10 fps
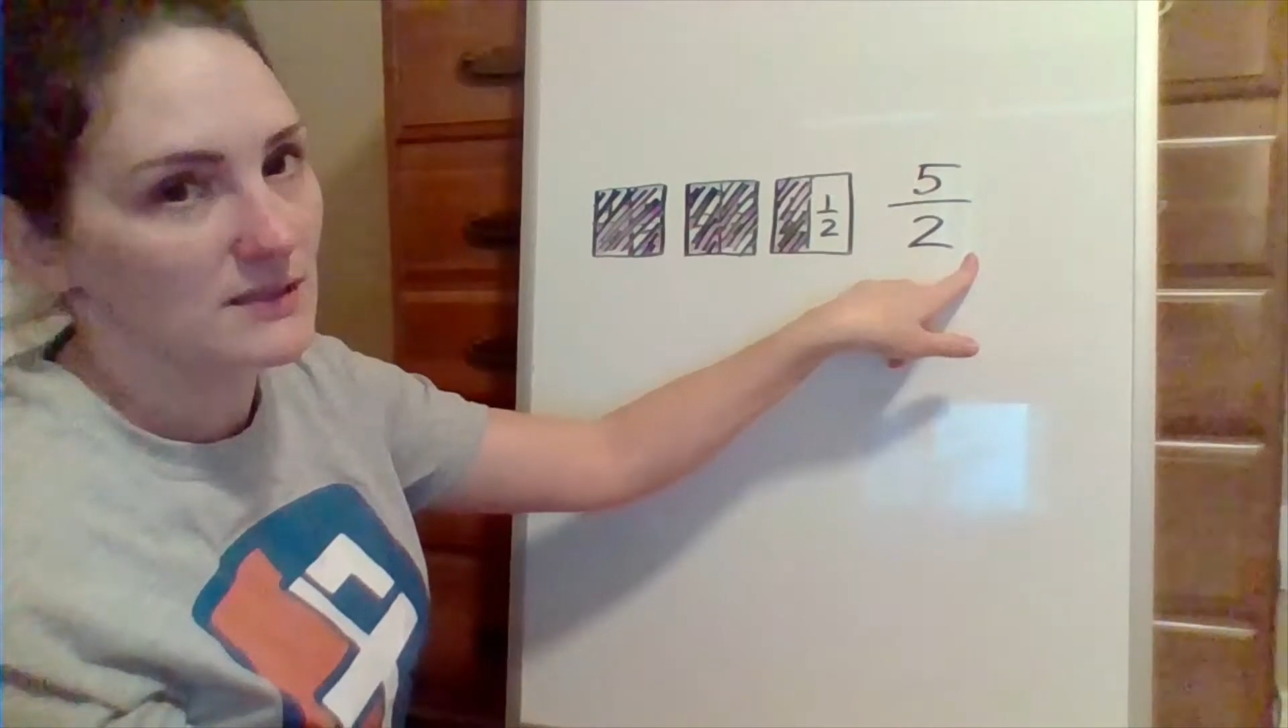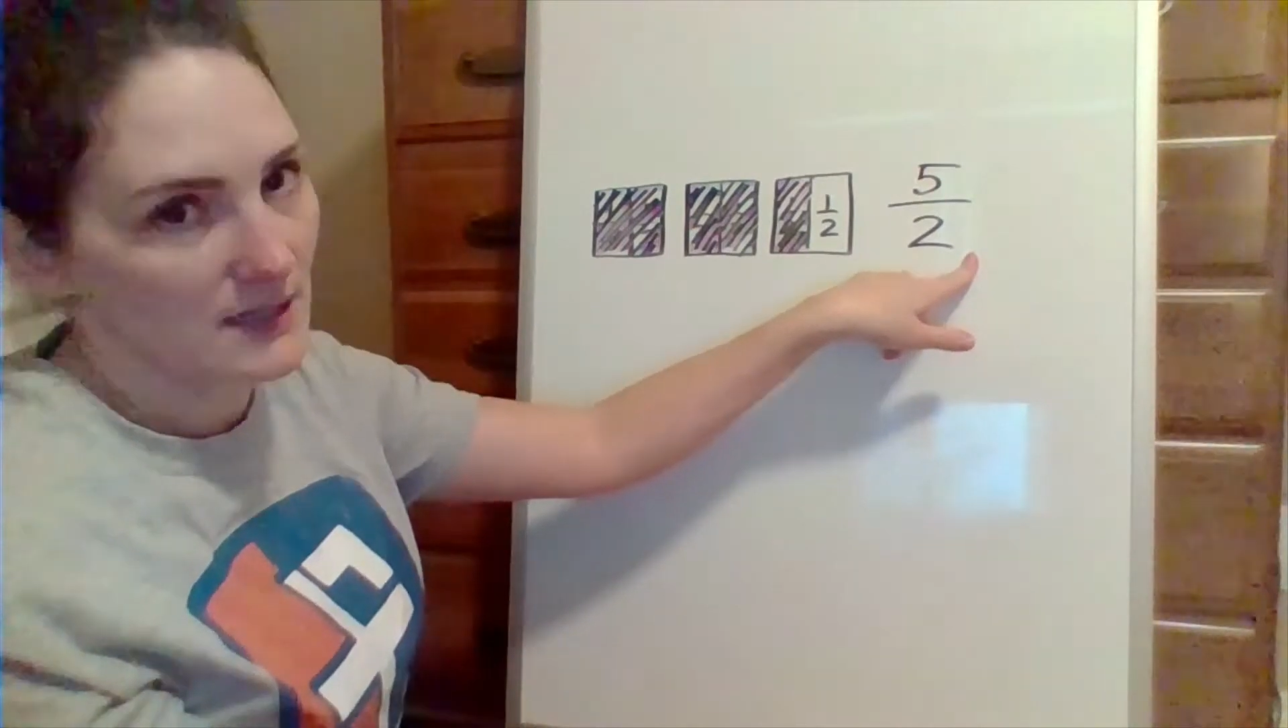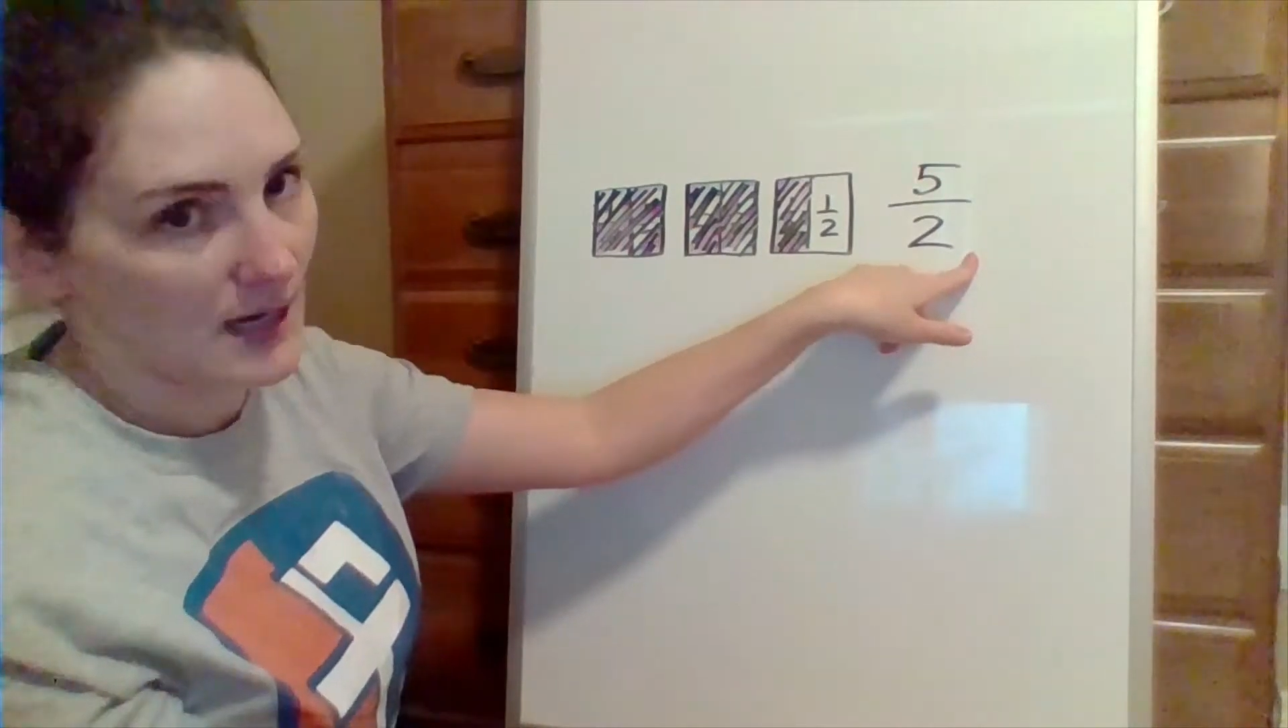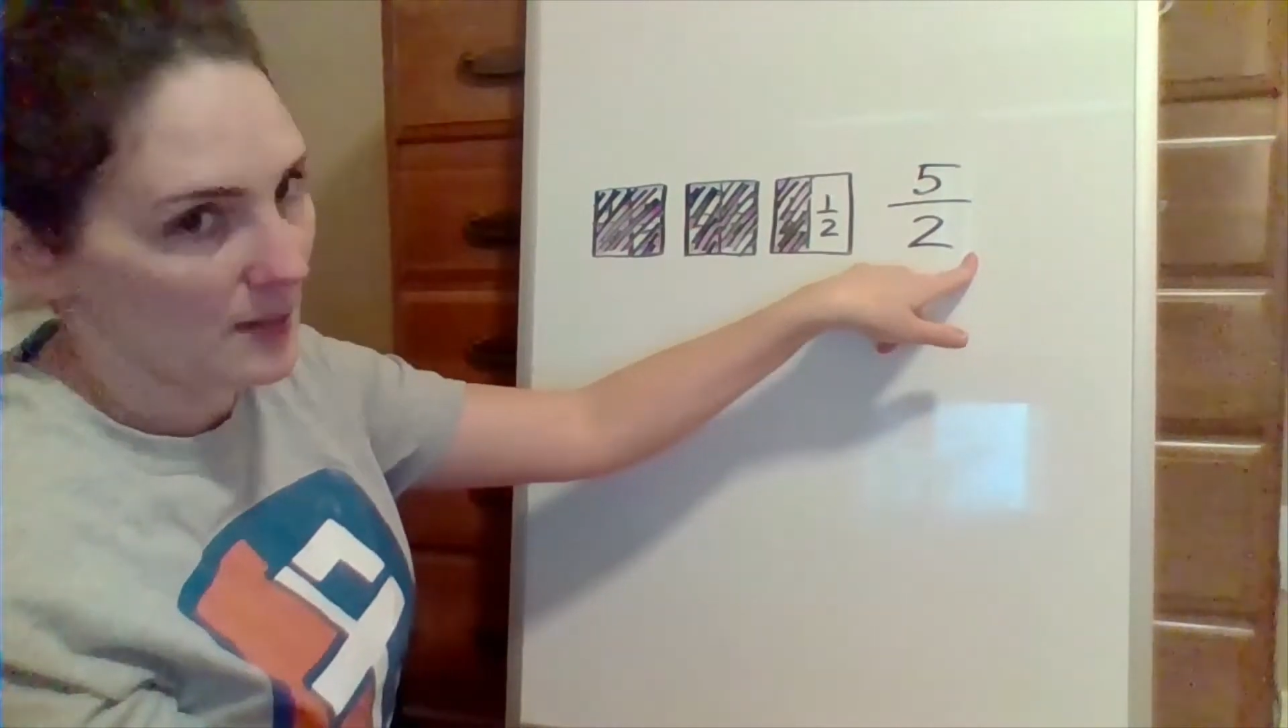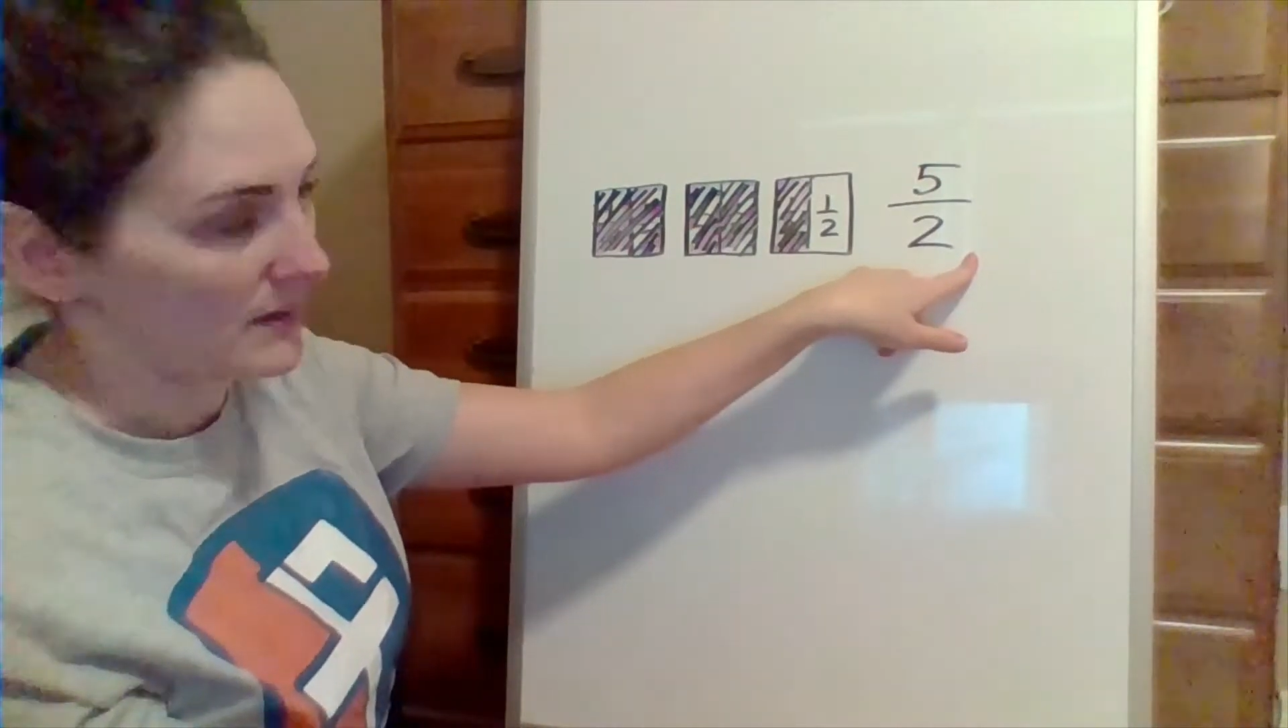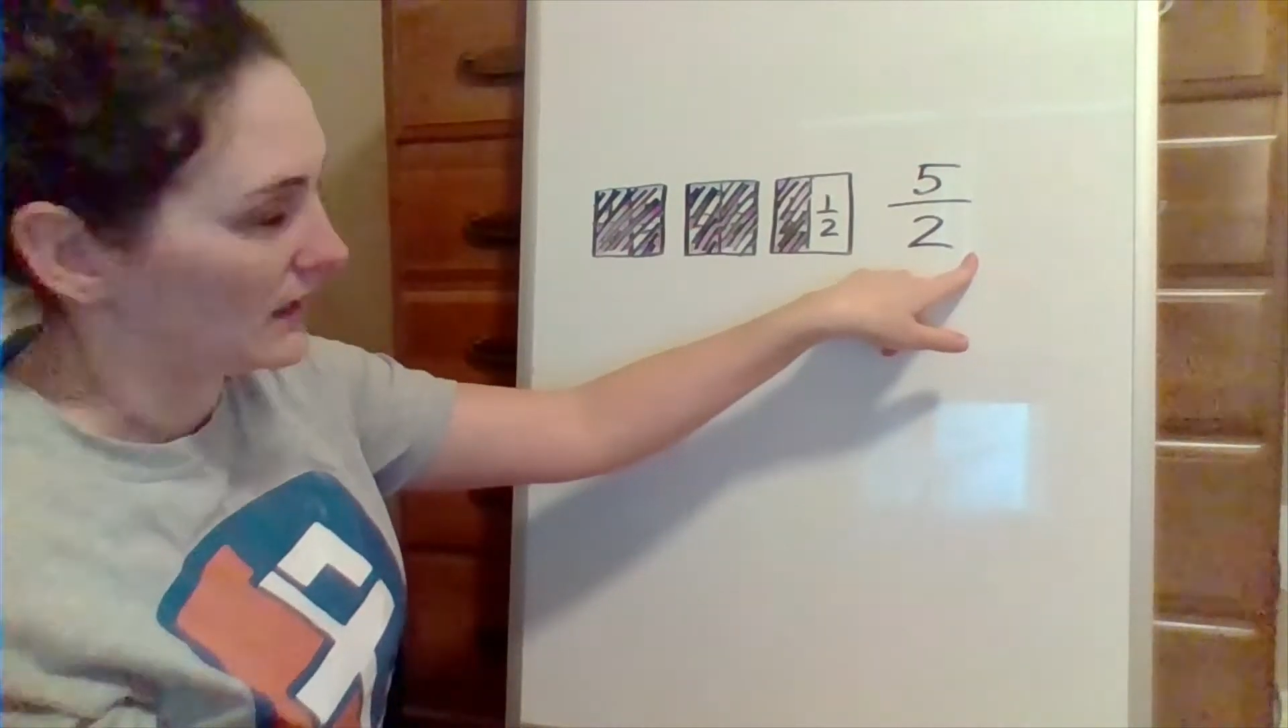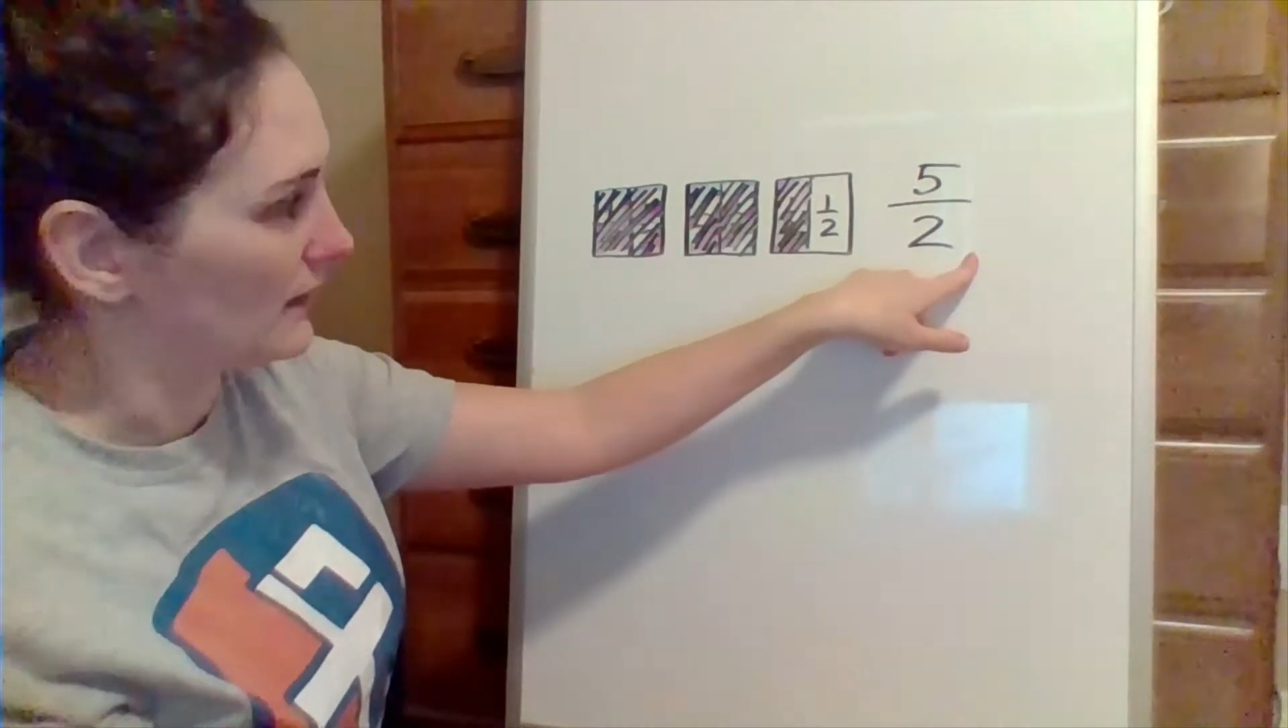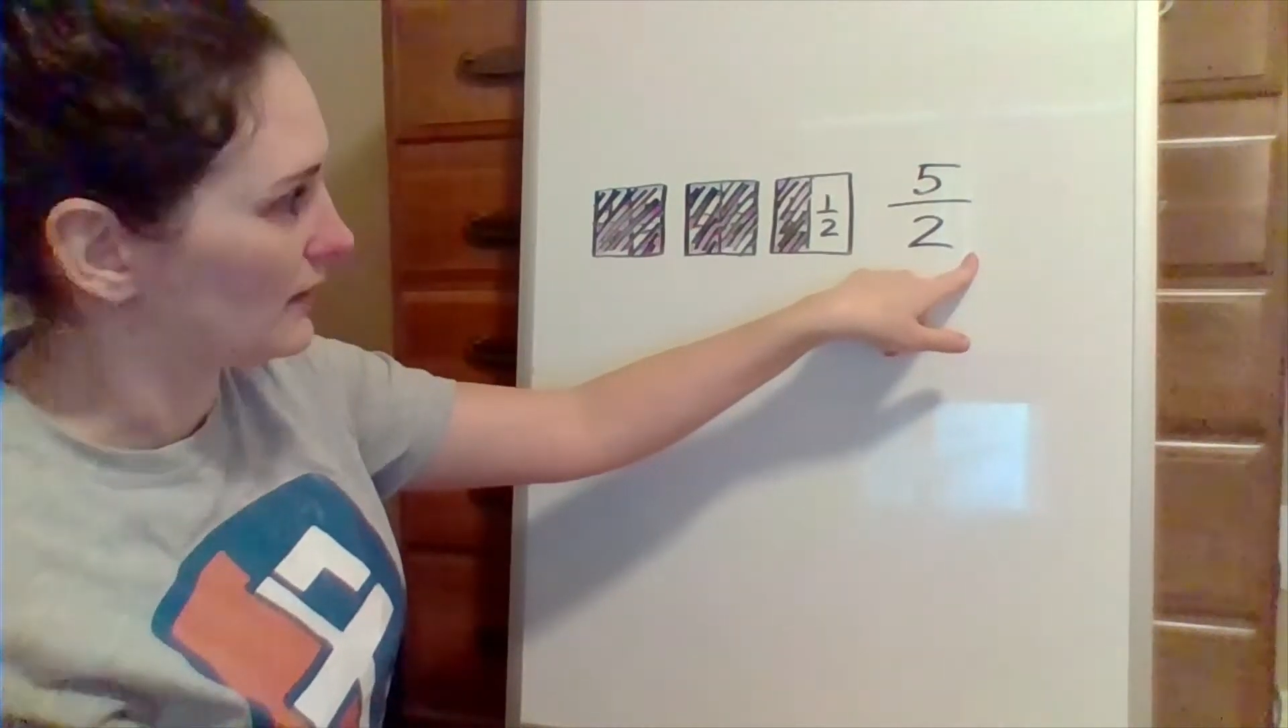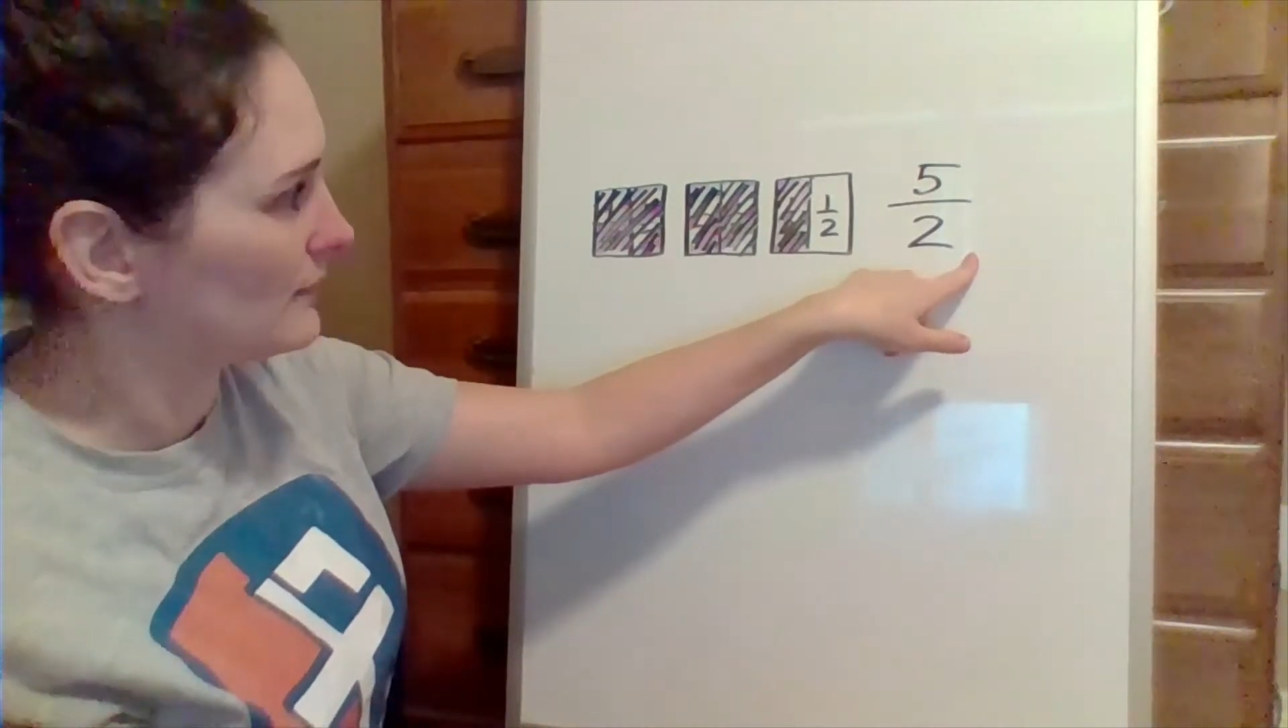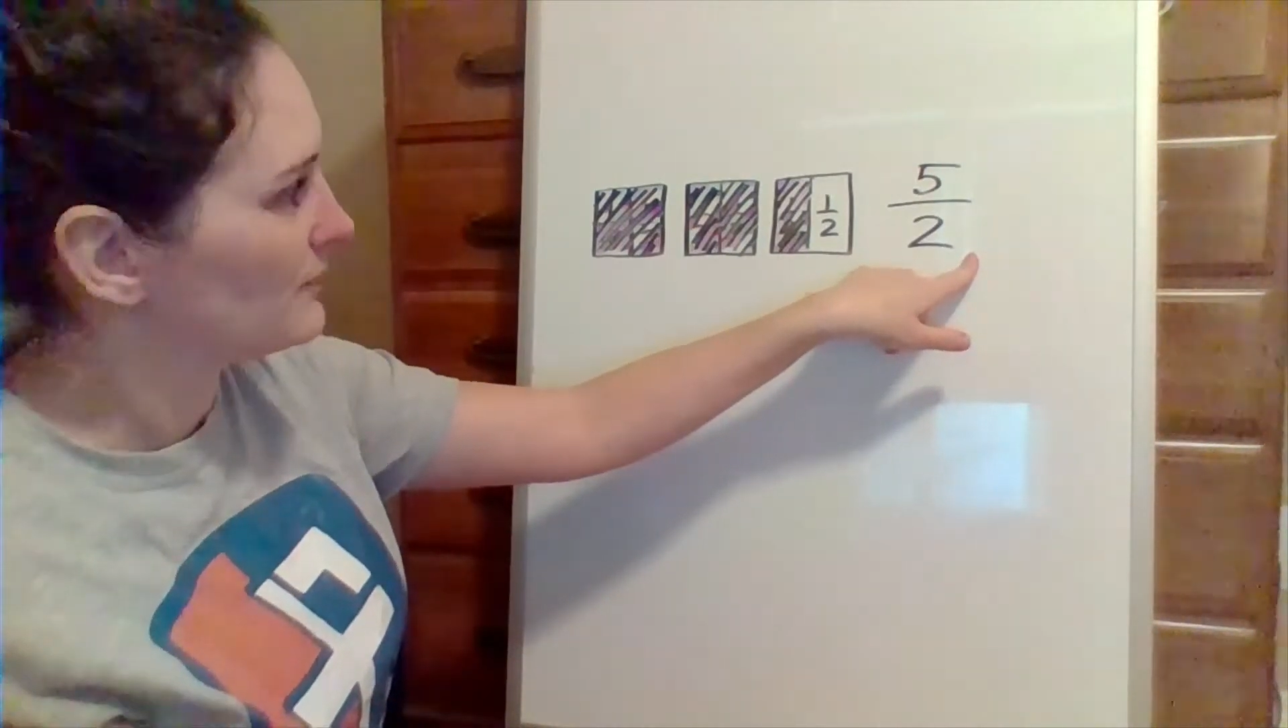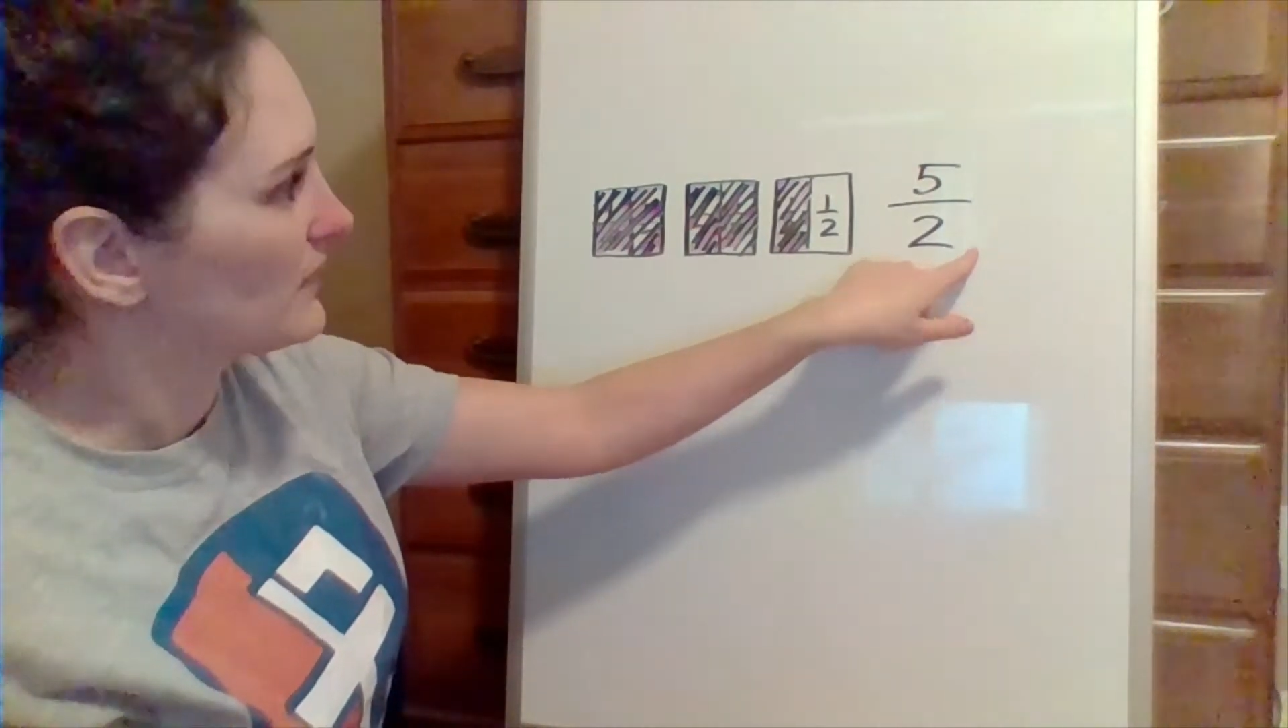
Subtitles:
denominator.